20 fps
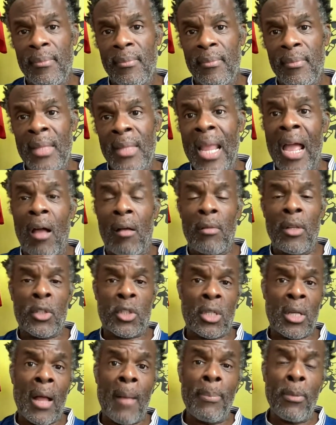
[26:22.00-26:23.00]
Now,
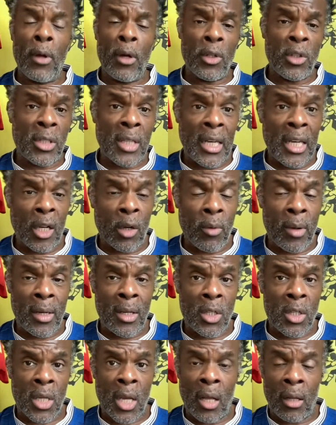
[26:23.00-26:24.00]
listen, I'm not
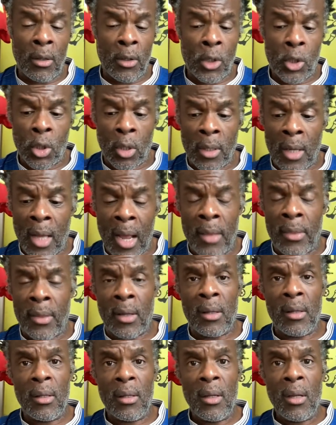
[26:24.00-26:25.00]
denigrating Sir Elton John either.
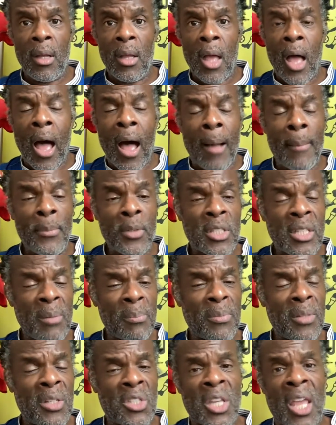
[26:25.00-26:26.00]
I'm
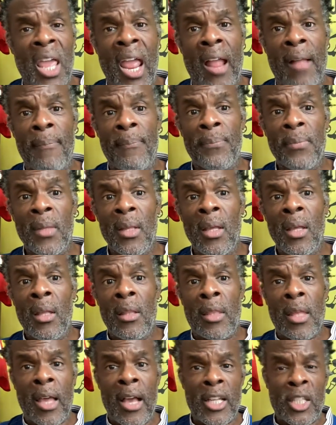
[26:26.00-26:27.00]
simply saying
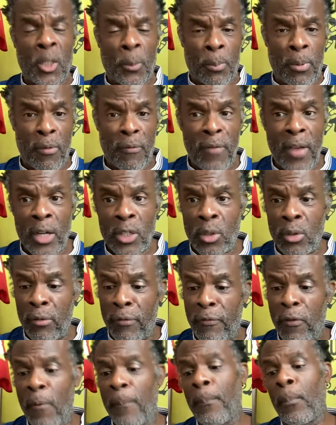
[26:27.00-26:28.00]
that as a professional
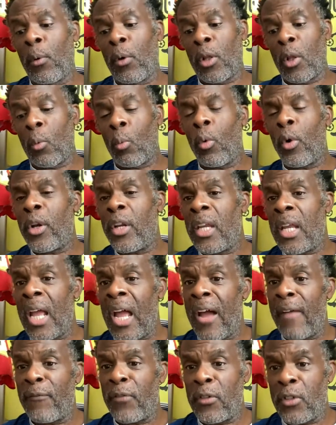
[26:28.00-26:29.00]
footballer, what do you
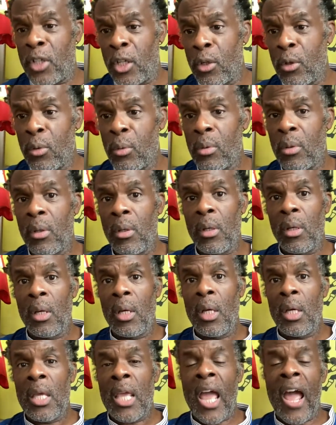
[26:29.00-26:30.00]
have to do?
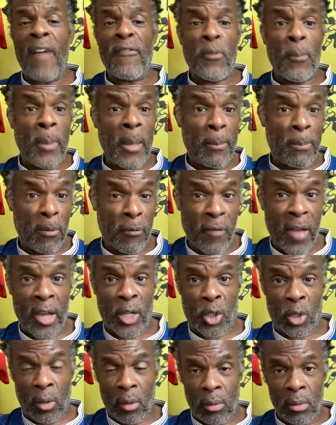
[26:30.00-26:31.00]
You have to be
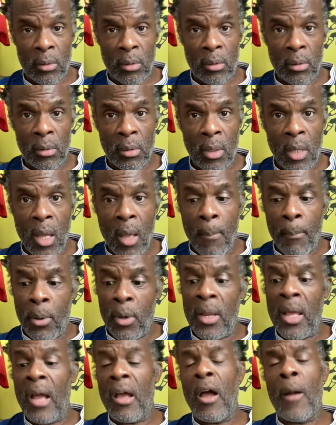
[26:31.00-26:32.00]
professional.
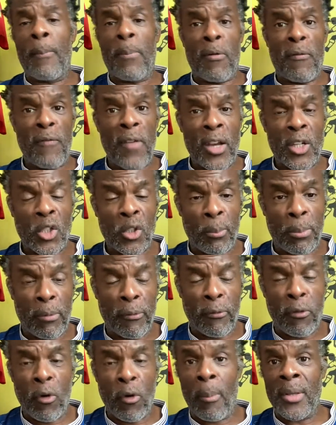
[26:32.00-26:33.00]
Put out a professional
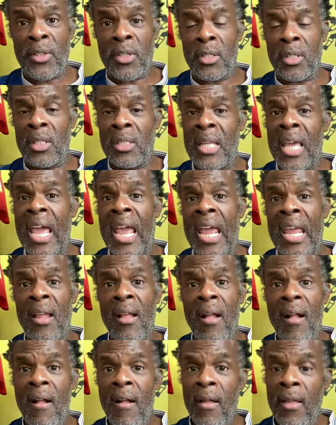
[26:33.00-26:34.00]
performance. And today,
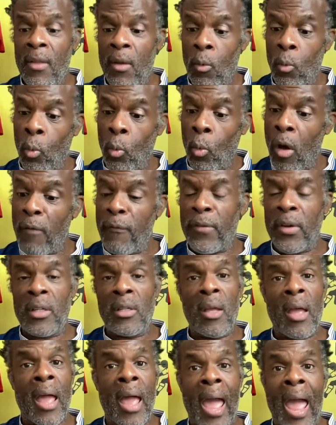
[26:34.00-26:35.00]

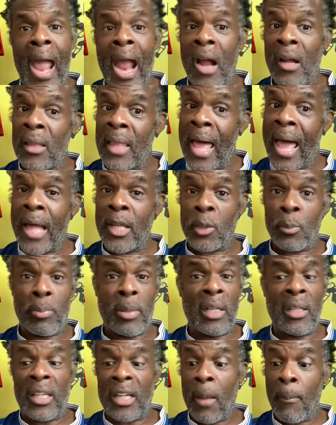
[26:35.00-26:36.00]
Watford, our lads,
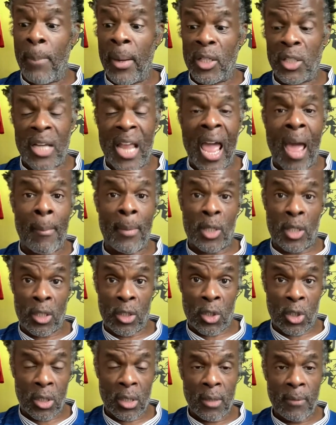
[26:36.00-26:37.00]
played like a bunch of
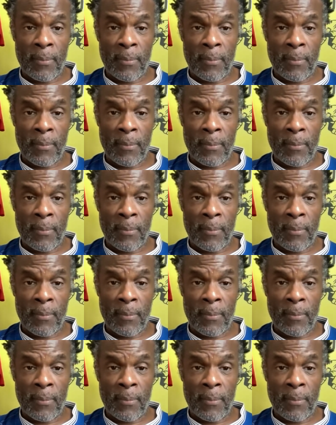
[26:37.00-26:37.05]
amateurs.